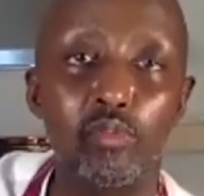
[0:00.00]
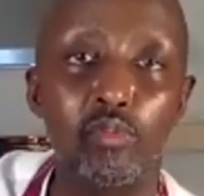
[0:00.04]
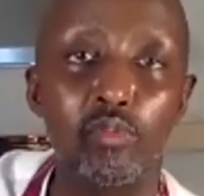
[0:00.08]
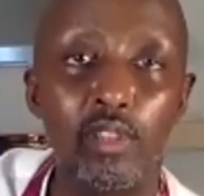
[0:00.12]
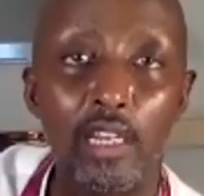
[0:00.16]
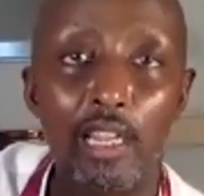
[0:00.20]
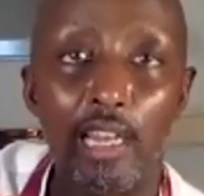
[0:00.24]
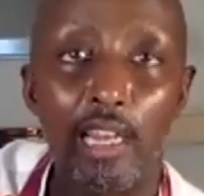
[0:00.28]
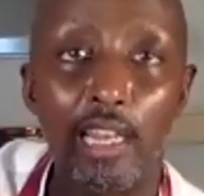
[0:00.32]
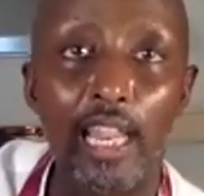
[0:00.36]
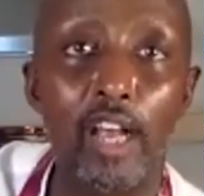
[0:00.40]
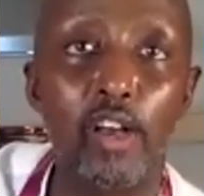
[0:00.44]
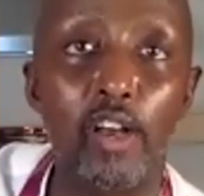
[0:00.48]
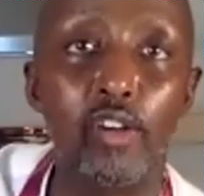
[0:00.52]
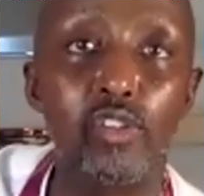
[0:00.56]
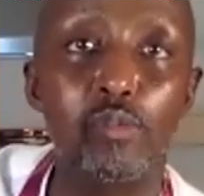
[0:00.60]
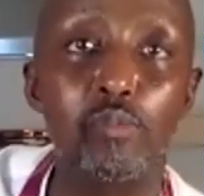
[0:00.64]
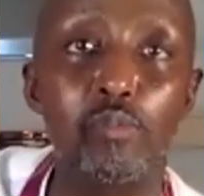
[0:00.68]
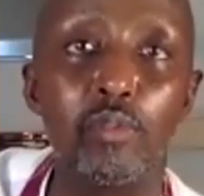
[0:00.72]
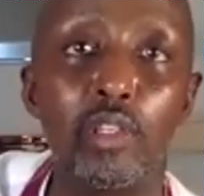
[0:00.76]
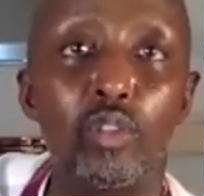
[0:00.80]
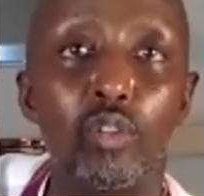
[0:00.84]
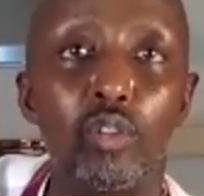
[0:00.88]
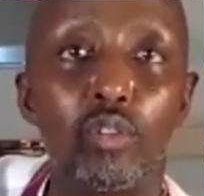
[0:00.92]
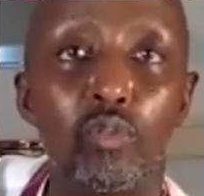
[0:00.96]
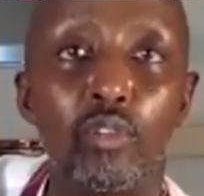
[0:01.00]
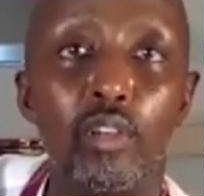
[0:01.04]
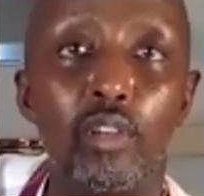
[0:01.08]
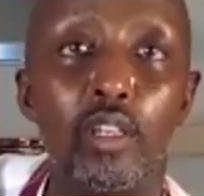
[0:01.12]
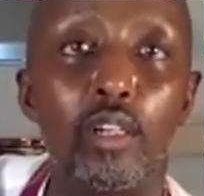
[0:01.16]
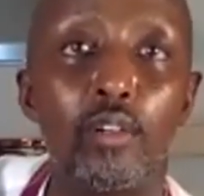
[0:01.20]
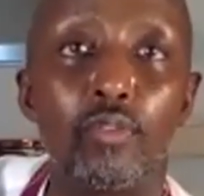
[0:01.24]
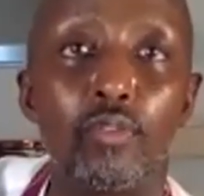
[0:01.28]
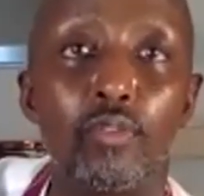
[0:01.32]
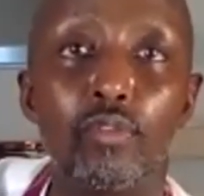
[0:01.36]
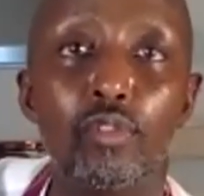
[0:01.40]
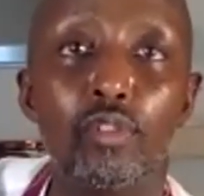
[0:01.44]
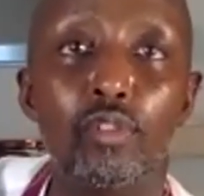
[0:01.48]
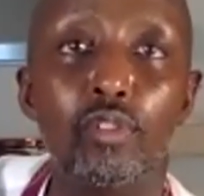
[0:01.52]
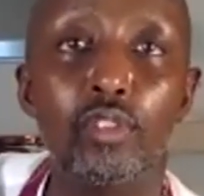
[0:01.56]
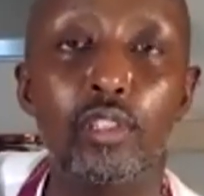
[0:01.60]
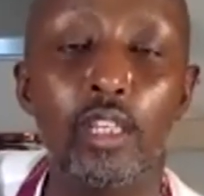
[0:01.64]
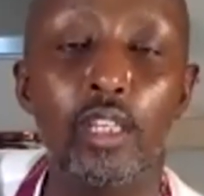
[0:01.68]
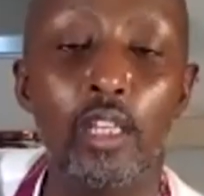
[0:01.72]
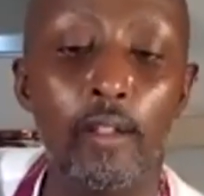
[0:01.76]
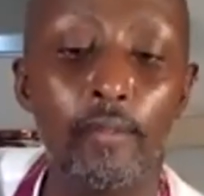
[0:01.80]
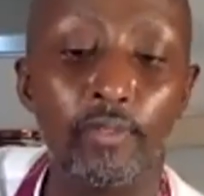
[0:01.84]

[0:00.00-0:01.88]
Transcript: really allows me to create a food